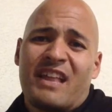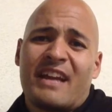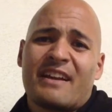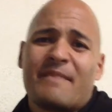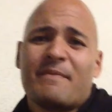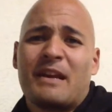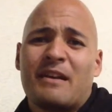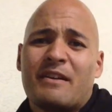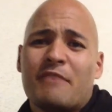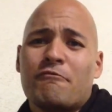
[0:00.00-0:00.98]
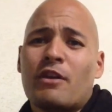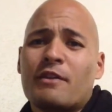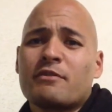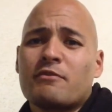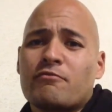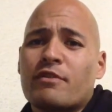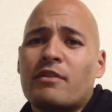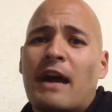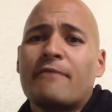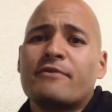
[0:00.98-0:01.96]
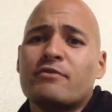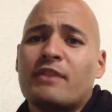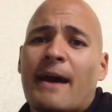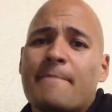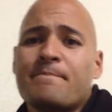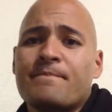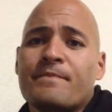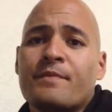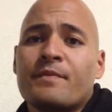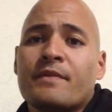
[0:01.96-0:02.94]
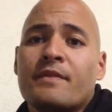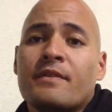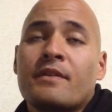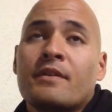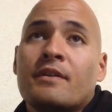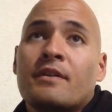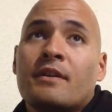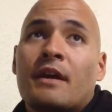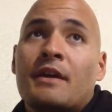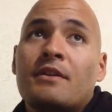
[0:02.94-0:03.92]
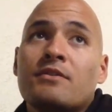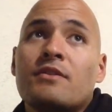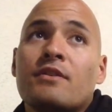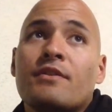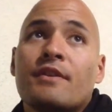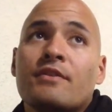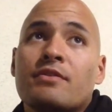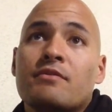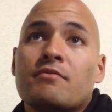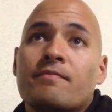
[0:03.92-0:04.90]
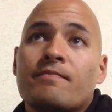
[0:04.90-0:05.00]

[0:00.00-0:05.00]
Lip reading: like relative to real life, do that. And there's another thing too.